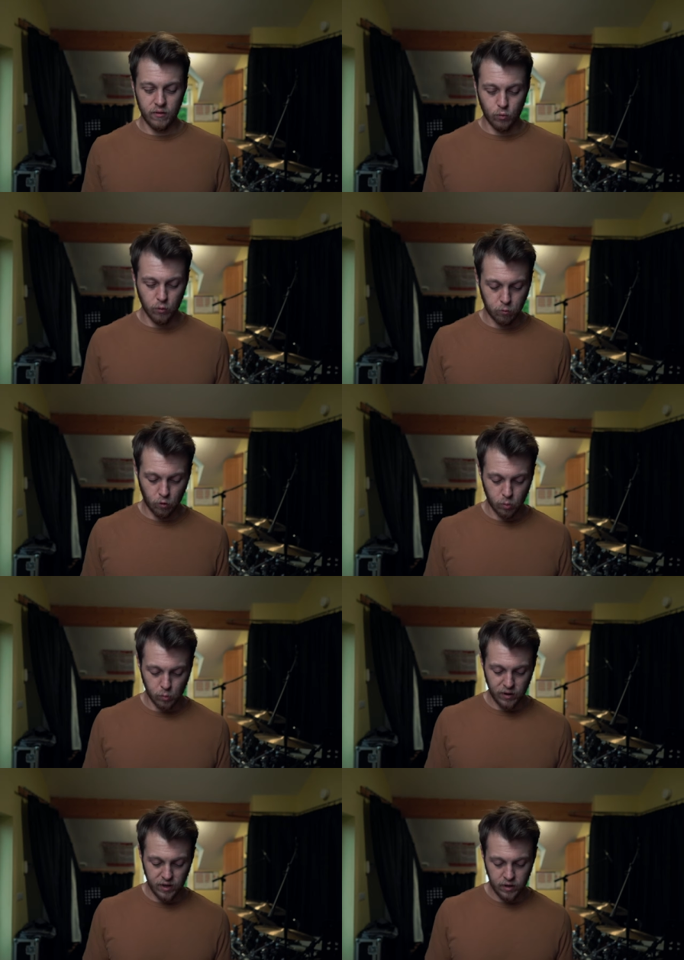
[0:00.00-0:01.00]
we'll
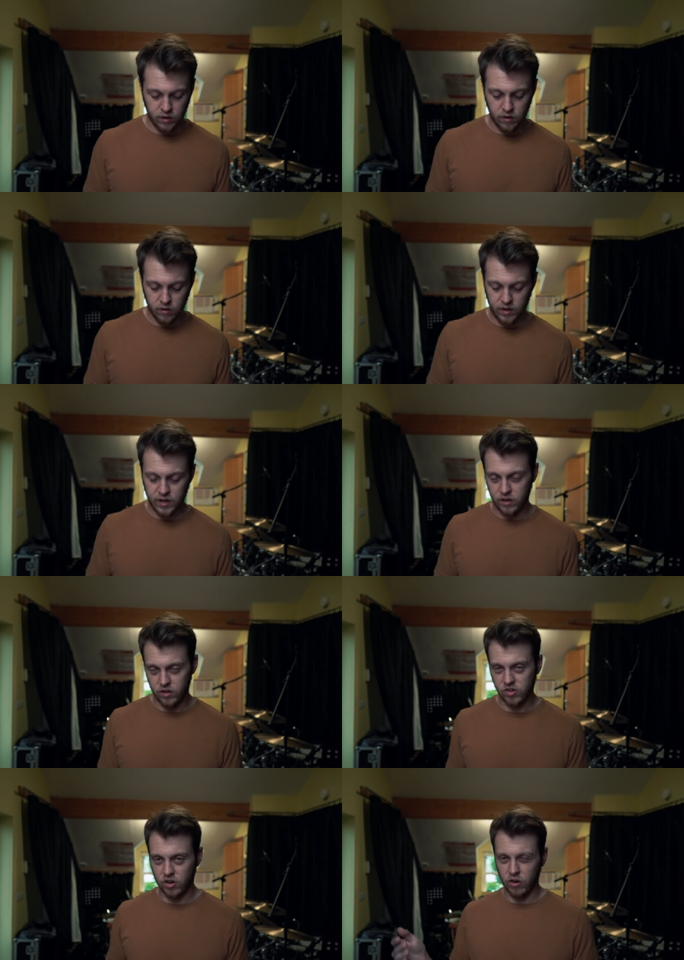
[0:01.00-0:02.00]
probably hit
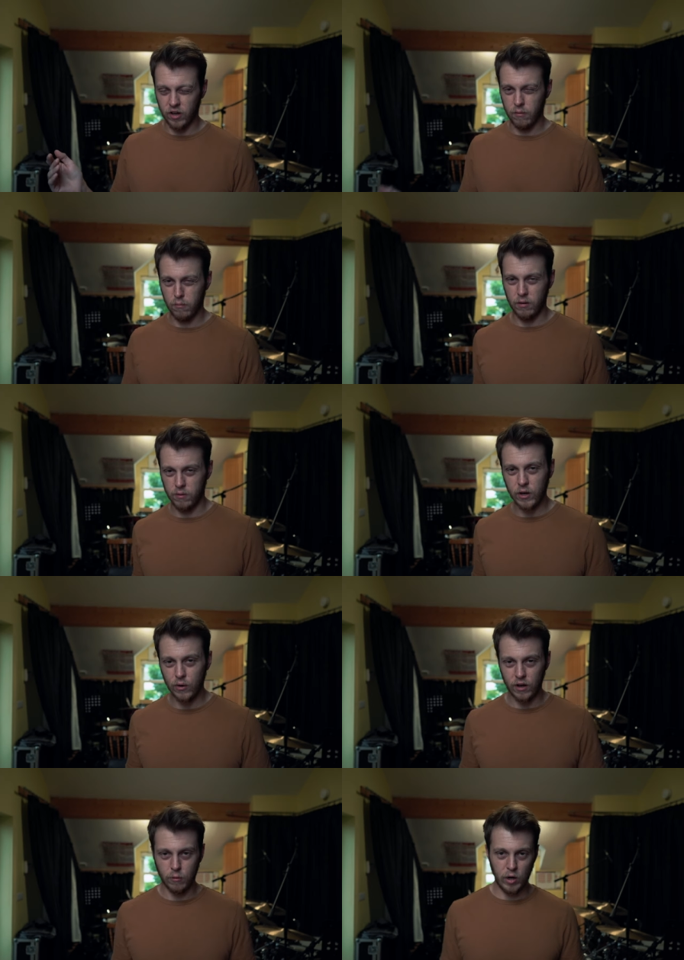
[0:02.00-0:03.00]
the target, maybe go
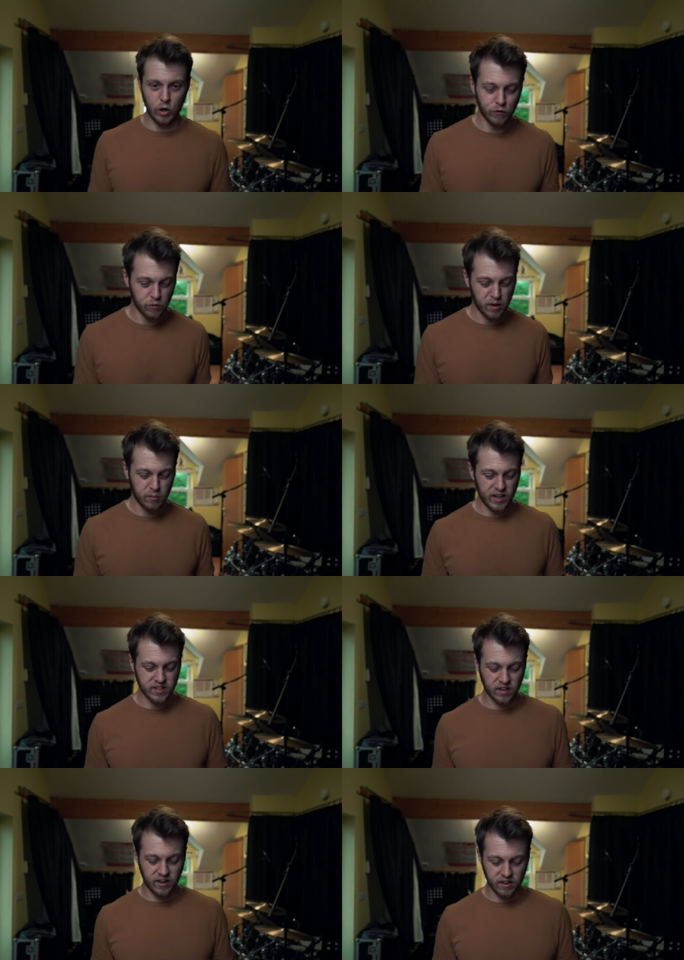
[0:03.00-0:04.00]
a little bit over, maybe
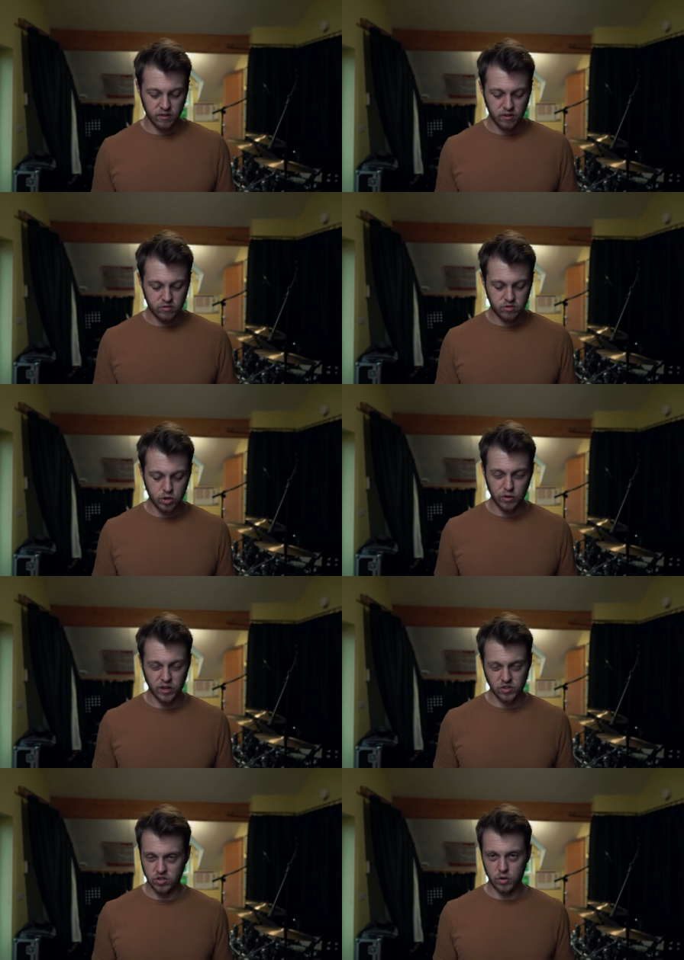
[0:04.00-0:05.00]
get to like two
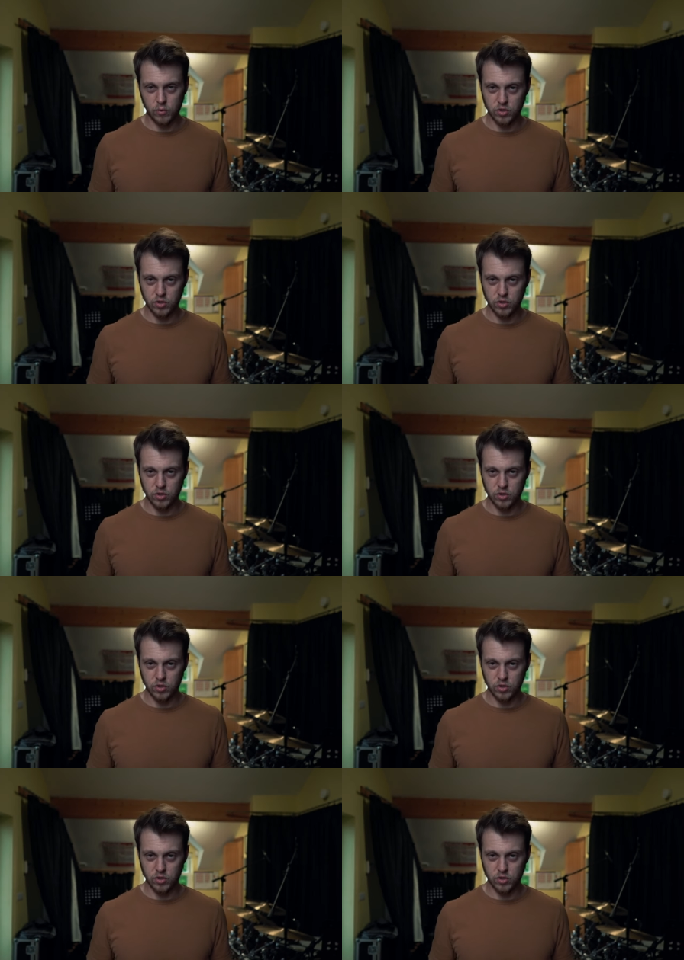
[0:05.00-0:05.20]
thousand two